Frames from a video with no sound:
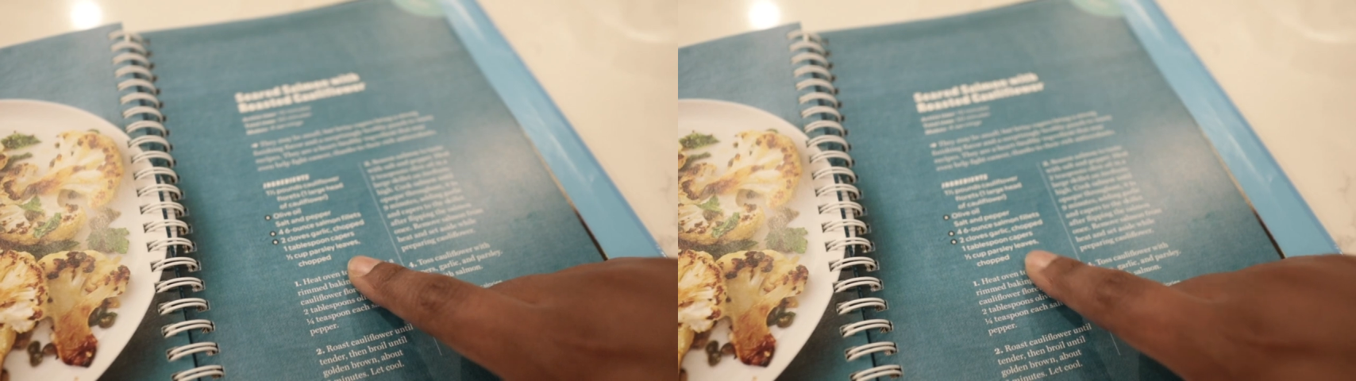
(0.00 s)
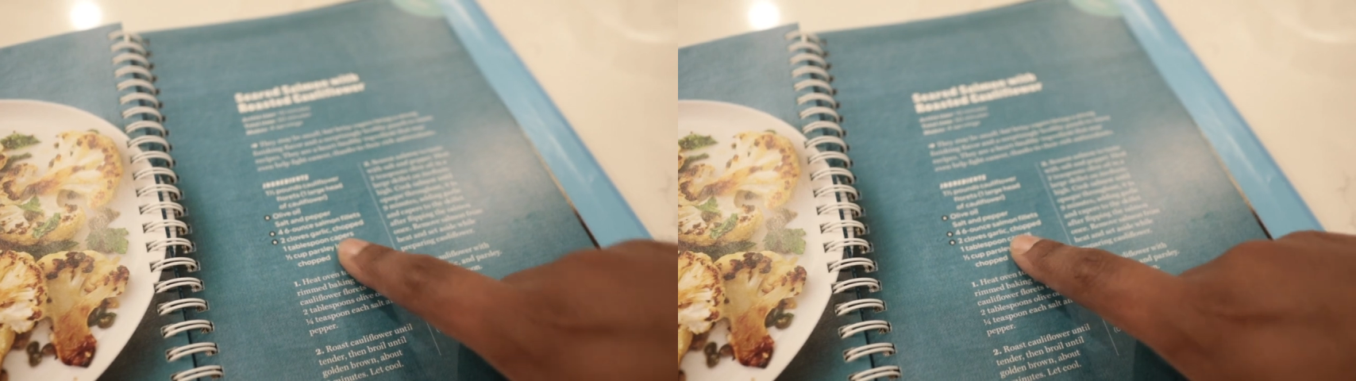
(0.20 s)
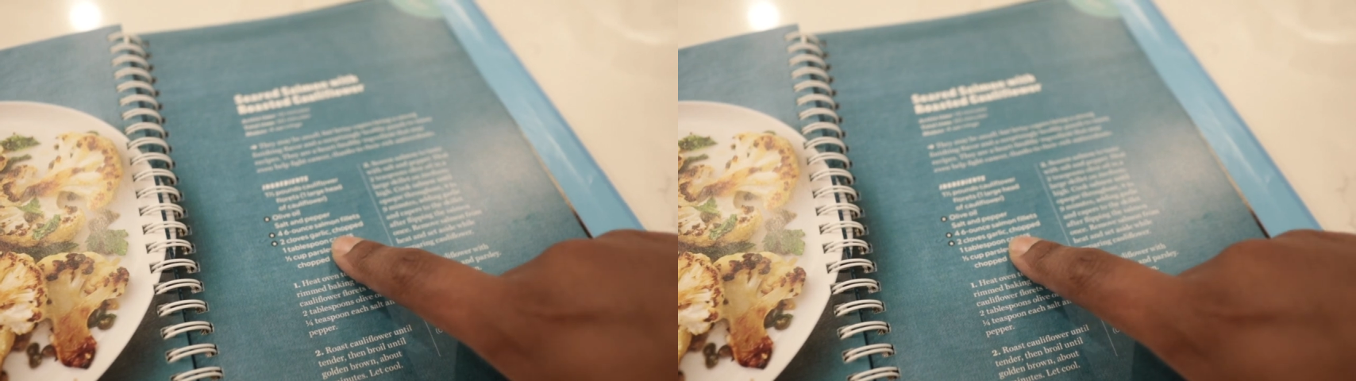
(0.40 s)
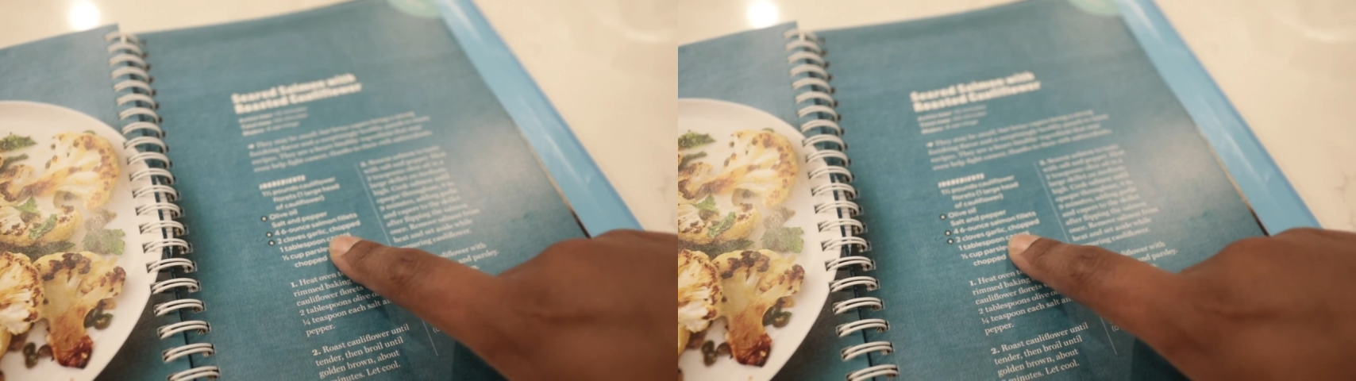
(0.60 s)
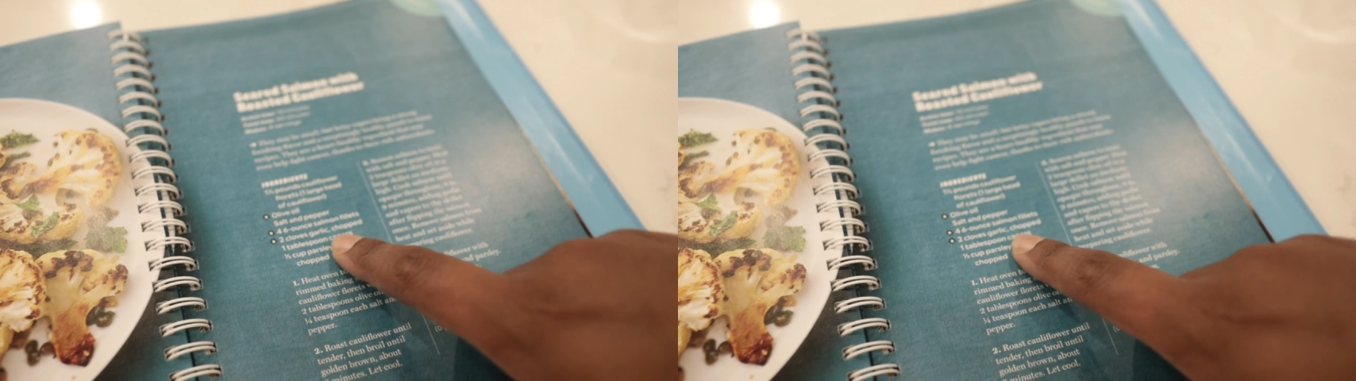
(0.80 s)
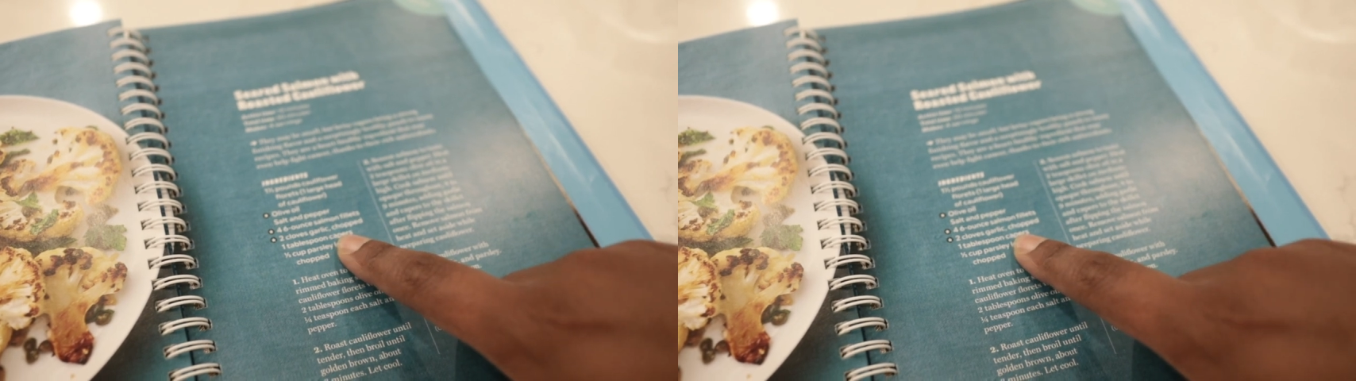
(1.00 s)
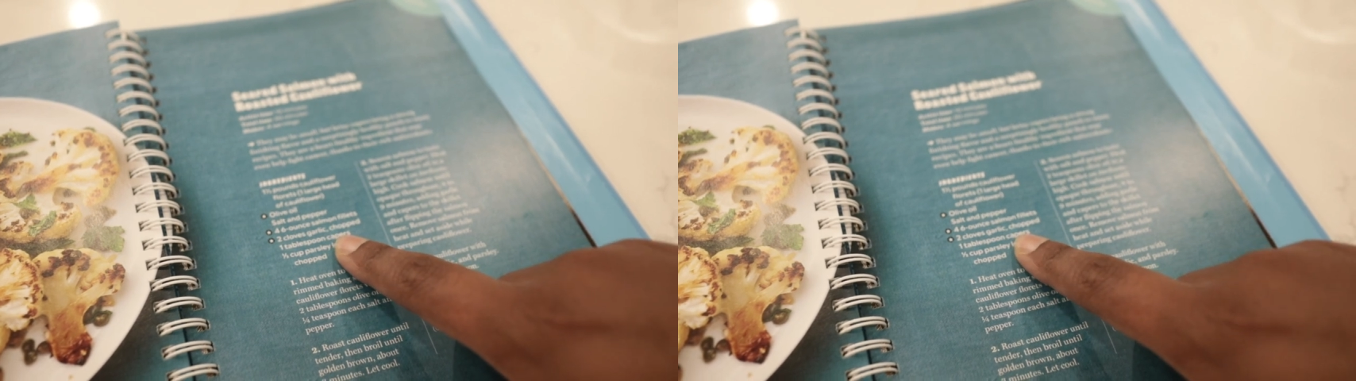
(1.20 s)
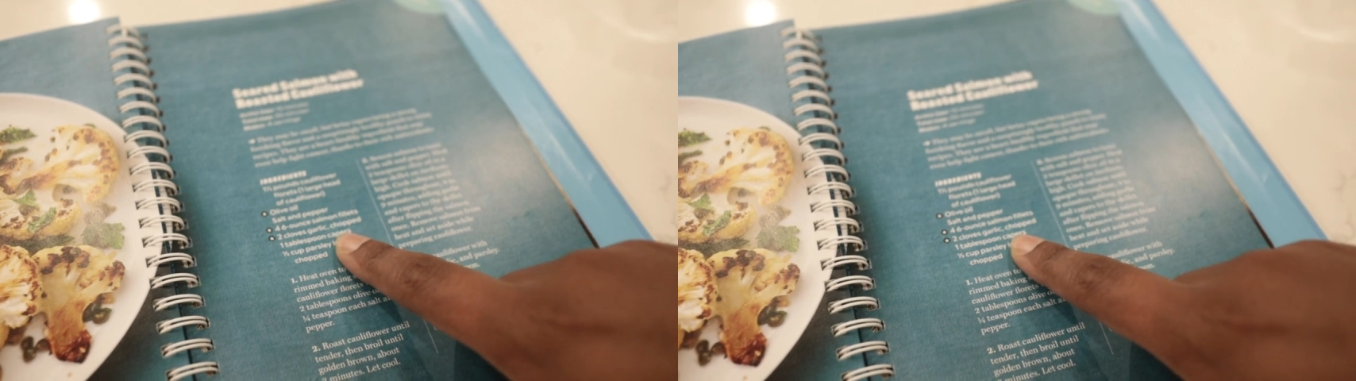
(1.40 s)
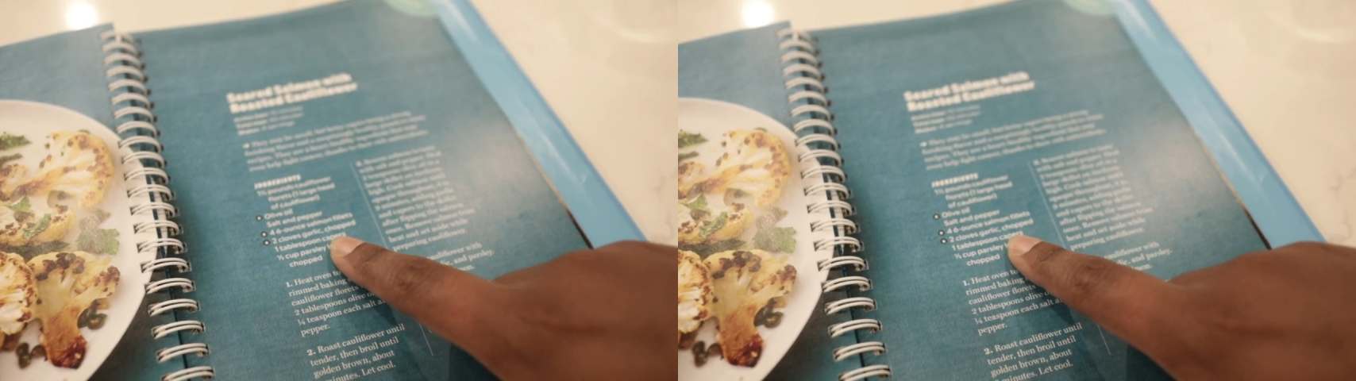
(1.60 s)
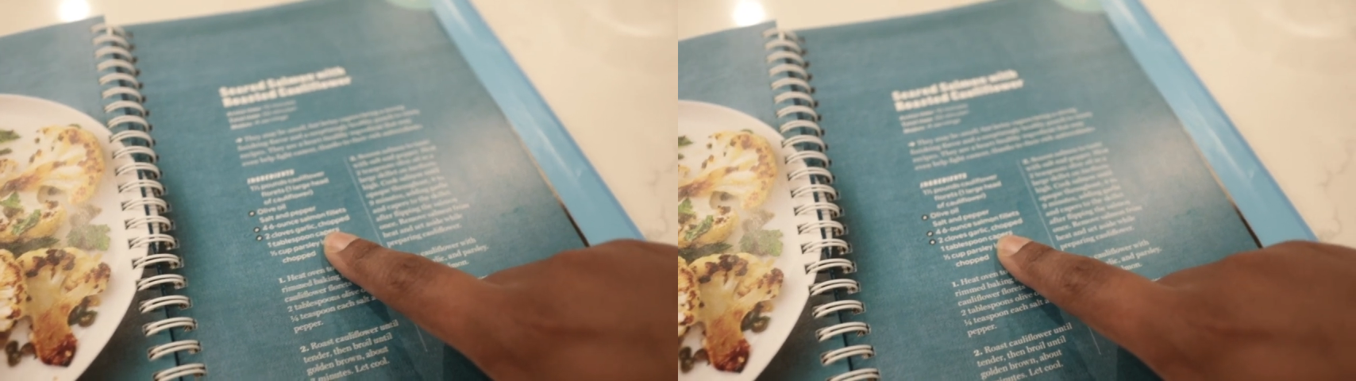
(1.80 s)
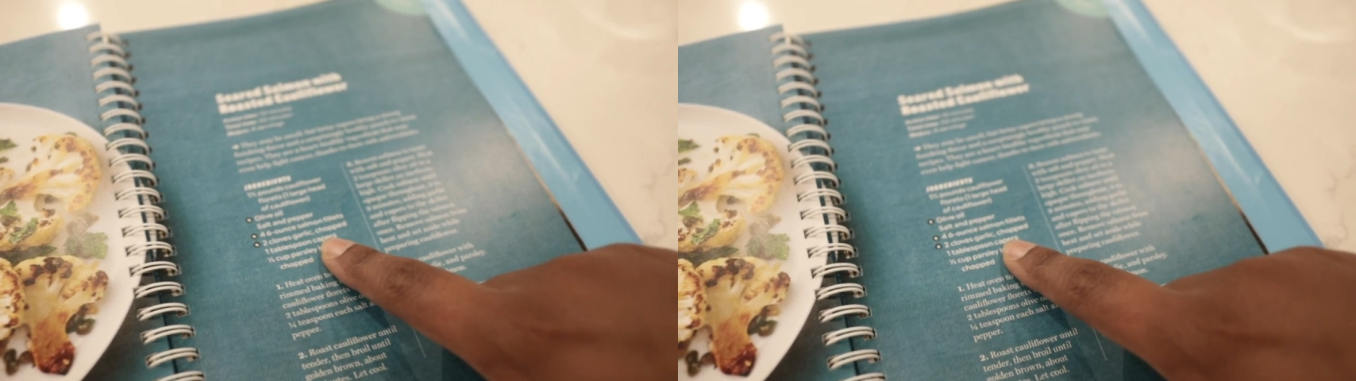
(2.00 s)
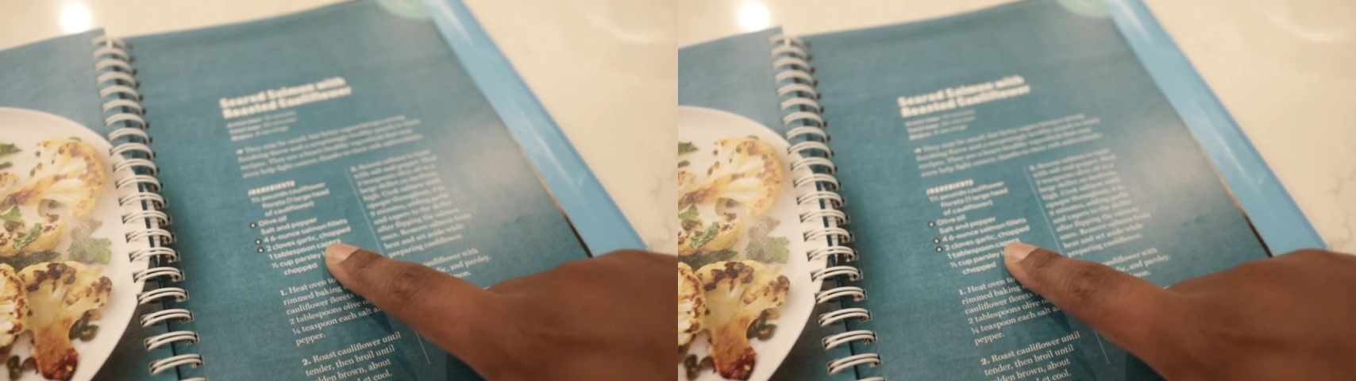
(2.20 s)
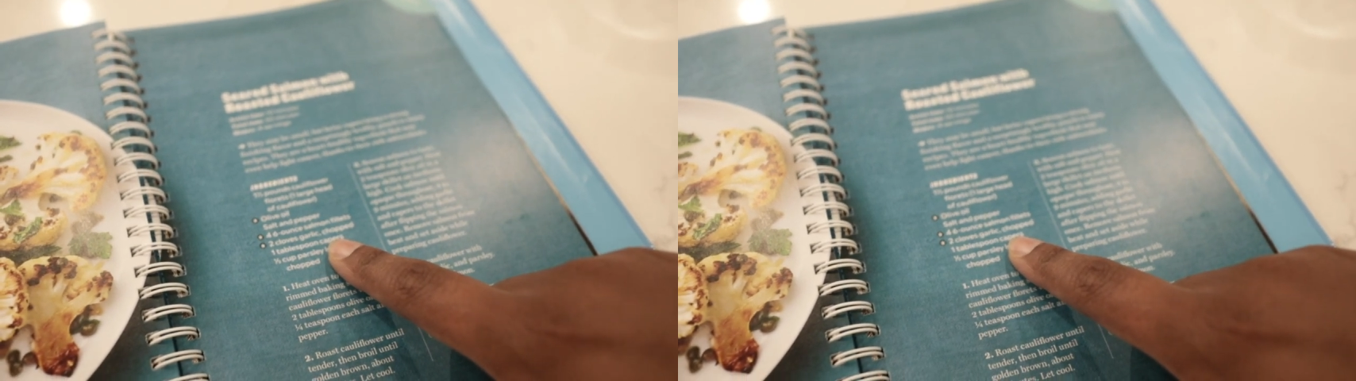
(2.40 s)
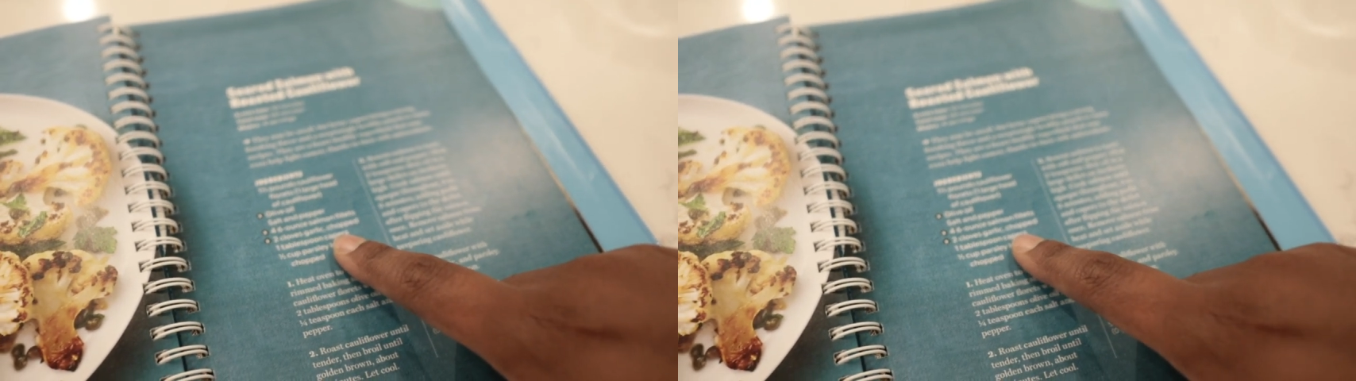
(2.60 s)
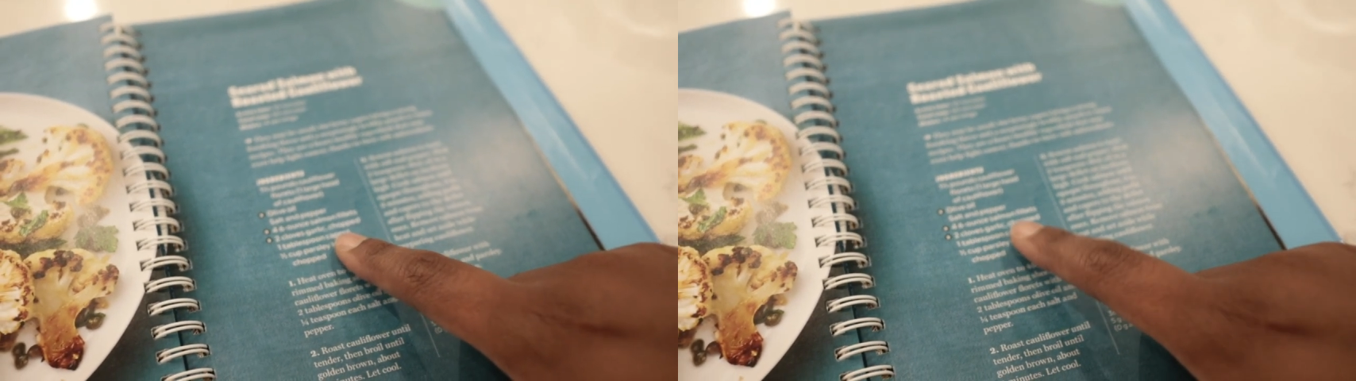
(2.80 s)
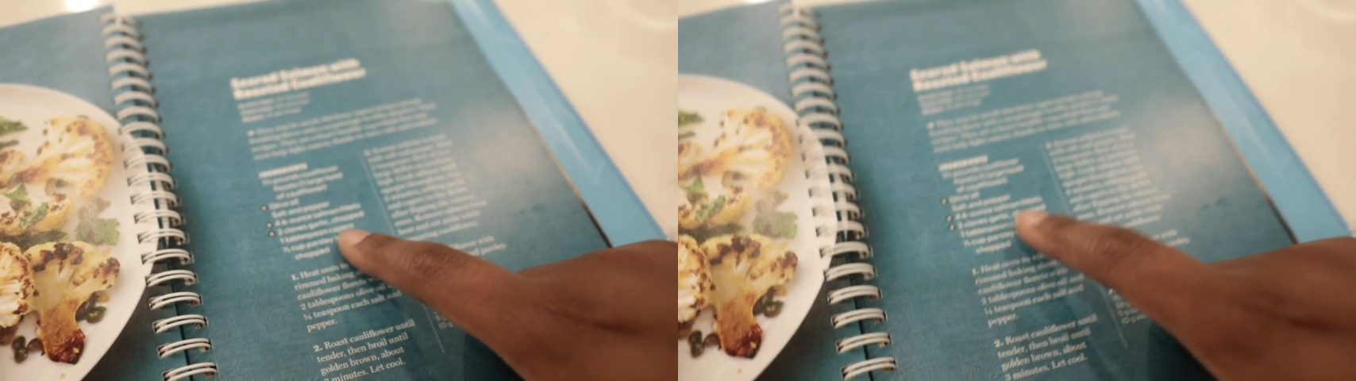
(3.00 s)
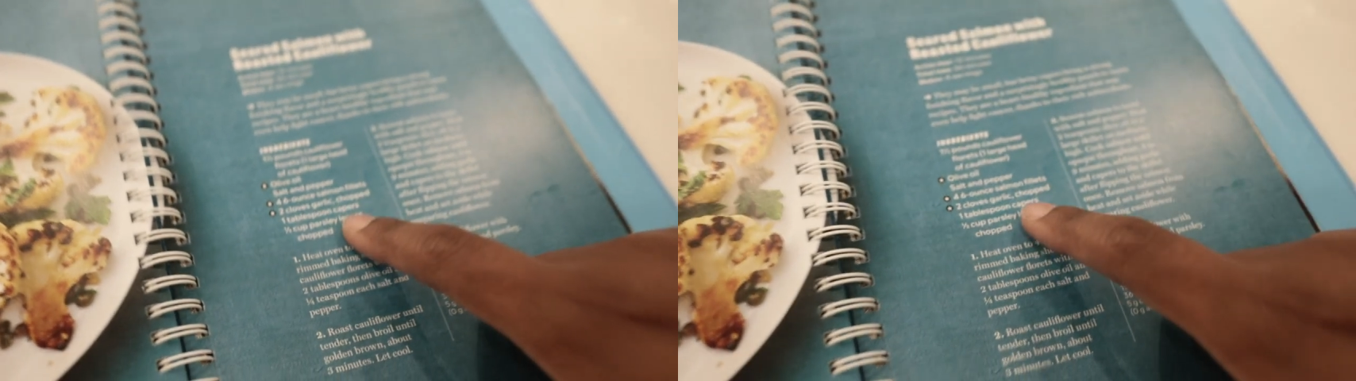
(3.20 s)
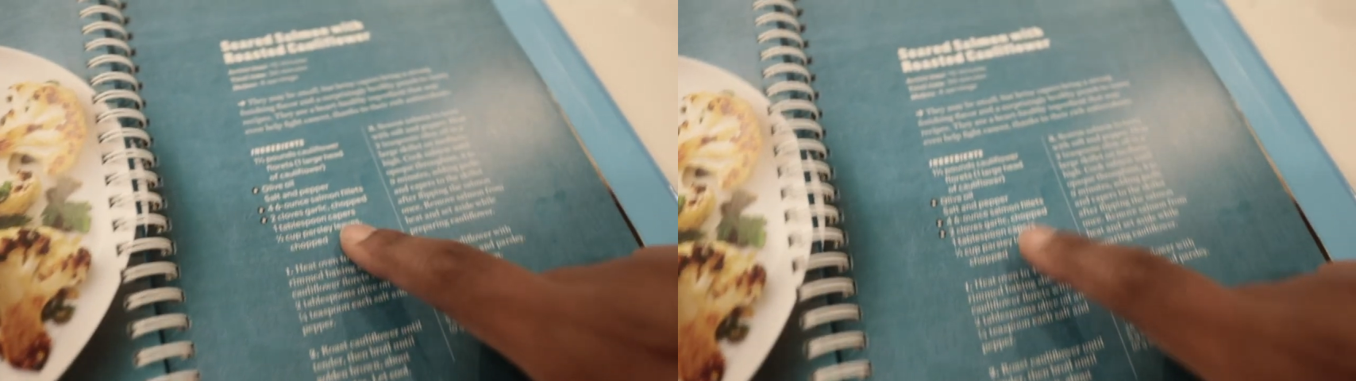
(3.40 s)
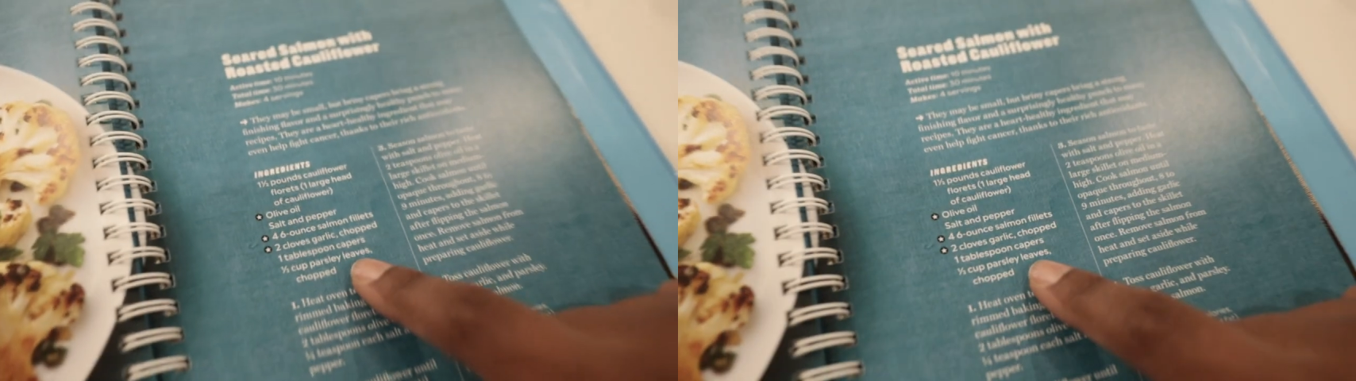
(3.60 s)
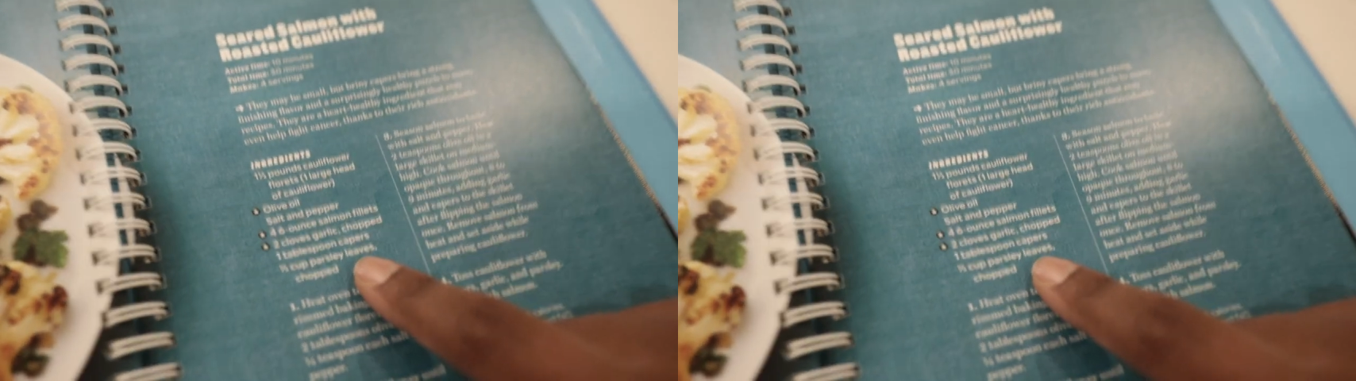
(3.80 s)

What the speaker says: Nobody's mouth can be seen.